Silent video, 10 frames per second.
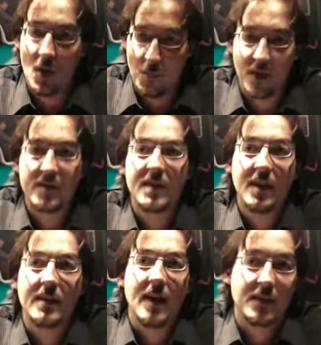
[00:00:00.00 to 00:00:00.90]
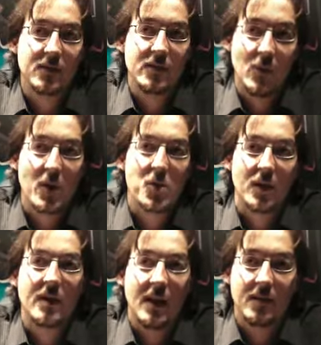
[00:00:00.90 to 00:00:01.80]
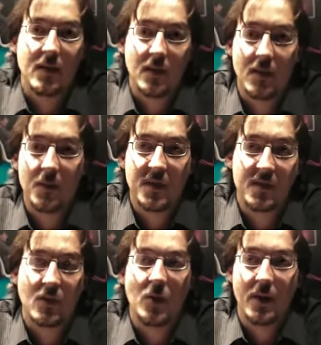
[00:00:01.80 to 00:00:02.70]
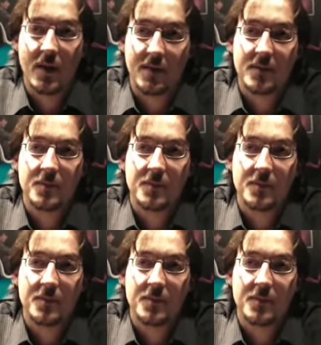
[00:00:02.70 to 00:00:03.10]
But clearly, that's the direction that is going. Yes.